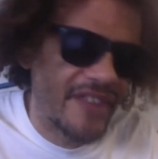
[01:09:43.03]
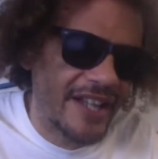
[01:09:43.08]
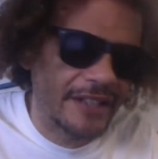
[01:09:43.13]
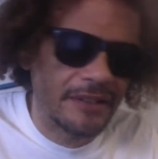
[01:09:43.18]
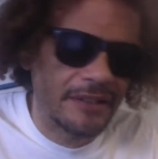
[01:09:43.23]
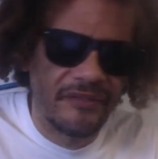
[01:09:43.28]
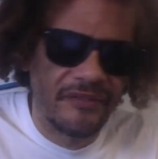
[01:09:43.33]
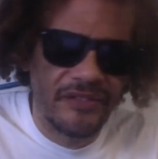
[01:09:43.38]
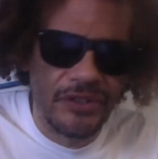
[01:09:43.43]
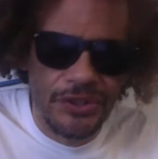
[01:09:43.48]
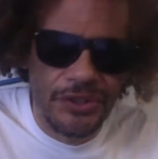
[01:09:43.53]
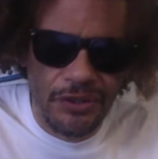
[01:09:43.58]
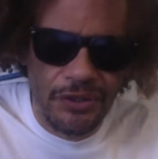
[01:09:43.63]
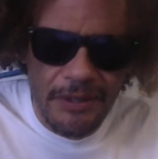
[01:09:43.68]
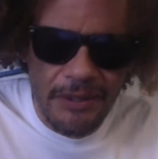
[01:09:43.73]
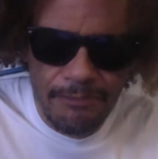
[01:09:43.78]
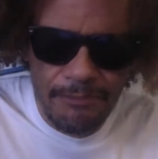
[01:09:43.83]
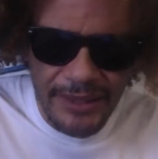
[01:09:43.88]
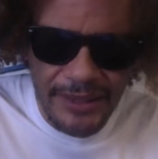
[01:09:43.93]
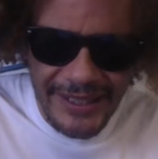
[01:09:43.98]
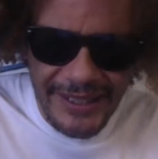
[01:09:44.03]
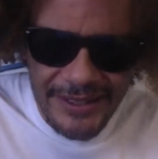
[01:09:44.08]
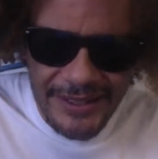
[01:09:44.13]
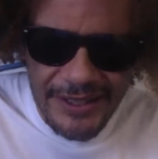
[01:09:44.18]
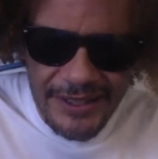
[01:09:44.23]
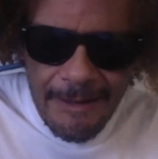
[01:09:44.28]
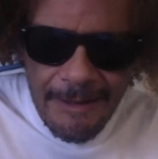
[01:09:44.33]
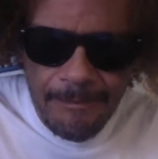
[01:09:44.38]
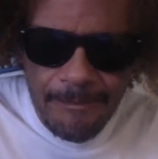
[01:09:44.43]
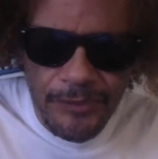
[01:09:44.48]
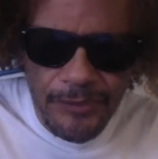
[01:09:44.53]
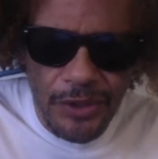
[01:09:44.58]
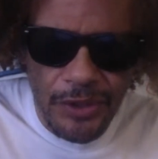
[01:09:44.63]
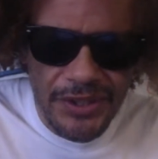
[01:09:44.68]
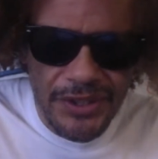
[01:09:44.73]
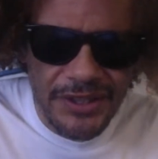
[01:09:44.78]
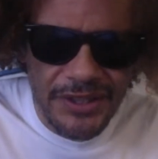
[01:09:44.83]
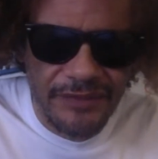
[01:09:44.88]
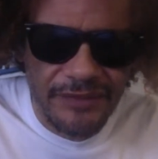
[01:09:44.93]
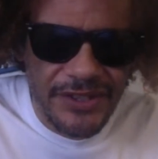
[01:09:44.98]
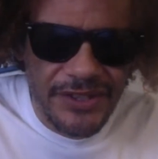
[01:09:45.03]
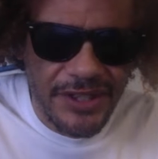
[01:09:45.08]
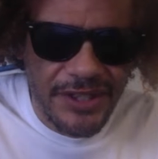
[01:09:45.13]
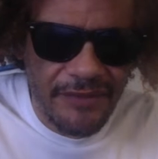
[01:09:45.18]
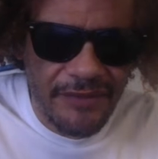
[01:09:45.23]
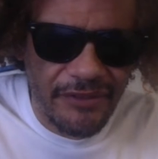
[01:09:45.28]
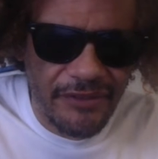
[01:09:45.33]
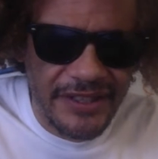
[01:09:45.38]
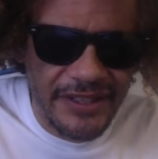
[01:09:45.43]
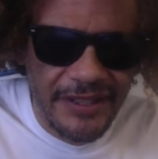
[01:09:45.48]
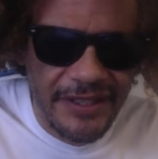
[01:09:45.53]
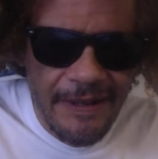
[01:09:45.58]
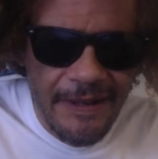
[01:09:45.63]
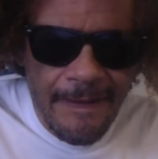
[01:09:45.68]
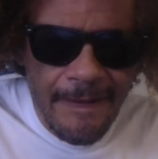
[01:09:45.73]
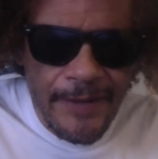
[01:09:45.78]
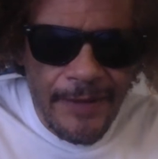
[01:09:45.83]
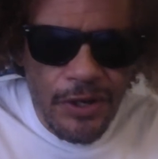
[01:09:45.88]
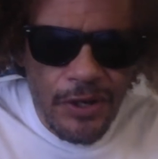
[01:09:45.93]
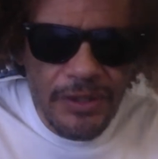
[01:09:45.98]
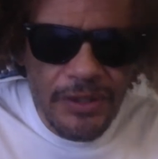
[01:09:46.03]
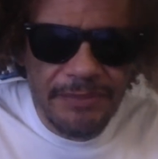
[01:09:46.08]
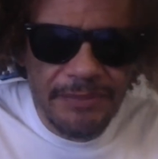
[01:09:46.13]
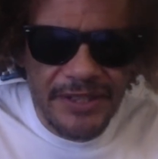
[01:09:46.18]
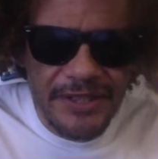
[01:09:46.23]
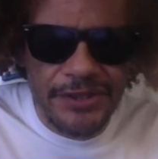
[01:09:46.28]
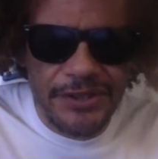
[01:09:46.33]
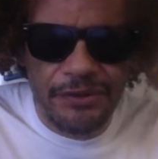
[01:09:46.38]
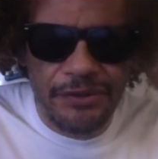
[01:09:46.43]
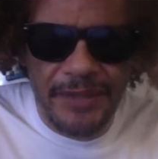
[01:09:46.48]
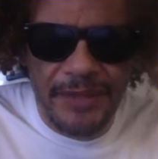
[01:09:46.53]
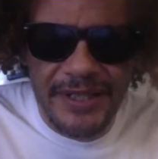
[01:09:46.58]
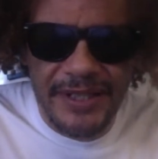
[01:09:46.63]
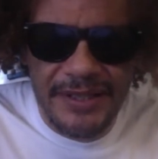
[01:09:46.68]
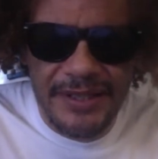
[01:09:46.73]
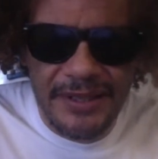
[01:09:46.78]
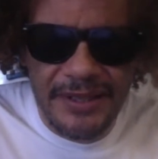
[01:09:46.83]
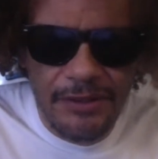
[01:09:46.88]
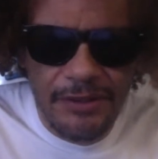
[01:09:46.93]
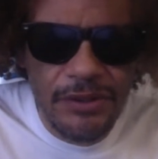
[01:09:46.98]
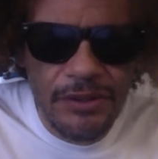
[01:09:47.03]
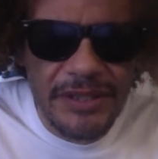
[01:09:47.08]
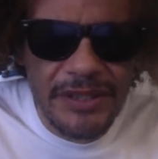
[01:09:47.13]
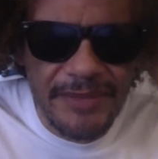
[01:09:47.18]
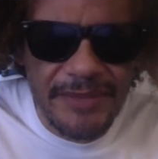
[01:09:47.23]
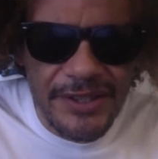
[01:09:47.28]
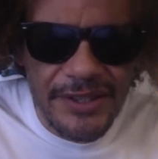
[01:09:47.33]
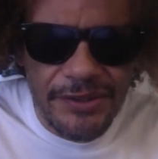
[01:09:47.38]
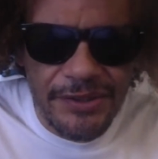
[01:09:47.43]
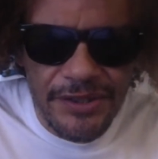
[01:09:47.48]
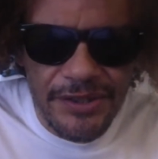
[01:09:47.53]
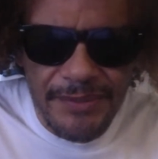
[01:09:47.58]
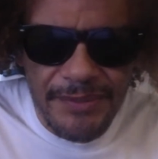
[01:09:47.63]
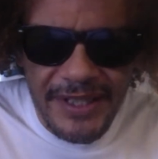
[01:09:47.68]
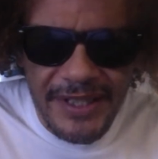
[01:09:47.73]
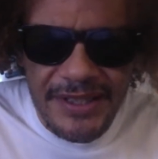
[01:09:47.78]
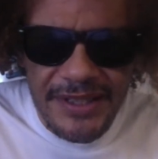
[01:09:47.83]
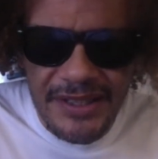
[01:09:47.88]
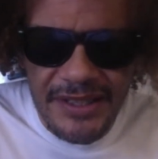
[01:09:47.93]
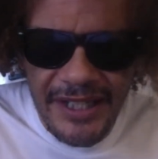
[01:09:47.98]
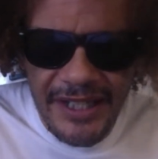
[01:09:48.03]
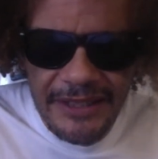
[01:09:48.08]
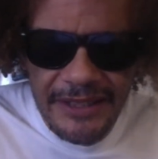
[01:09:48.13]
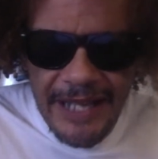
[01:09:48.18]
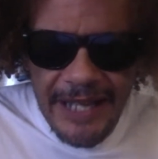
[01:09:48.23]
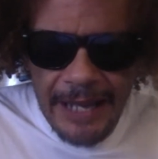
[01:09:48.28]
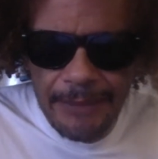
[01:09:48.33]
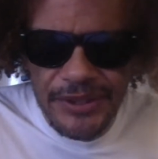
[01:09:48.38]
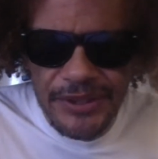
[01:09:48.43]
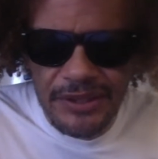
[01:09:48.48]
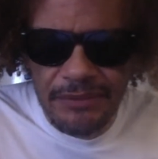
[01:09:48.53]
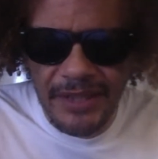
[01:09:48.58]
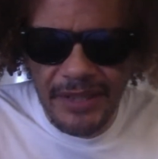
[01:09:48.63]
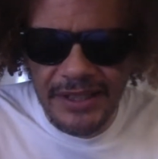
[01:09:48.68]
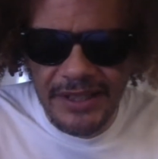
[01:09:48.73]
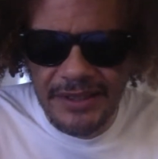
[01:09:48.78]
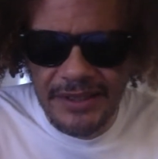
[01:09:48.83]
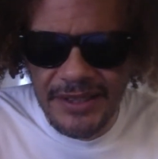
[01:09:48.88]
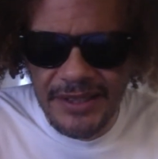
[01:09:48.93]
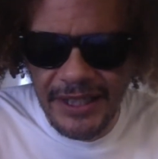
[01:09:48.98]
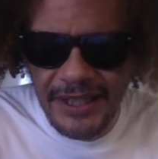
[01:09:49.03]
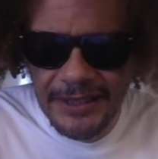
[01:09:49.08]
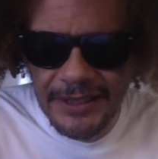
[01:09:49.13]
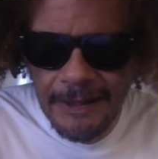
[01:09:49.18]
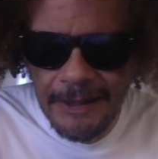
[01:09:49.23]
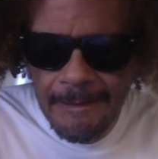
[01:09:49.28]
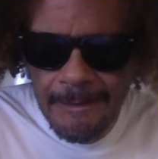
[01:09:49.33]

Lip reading: future complaints. Notice of discovery. Who administers my estate absent my consent?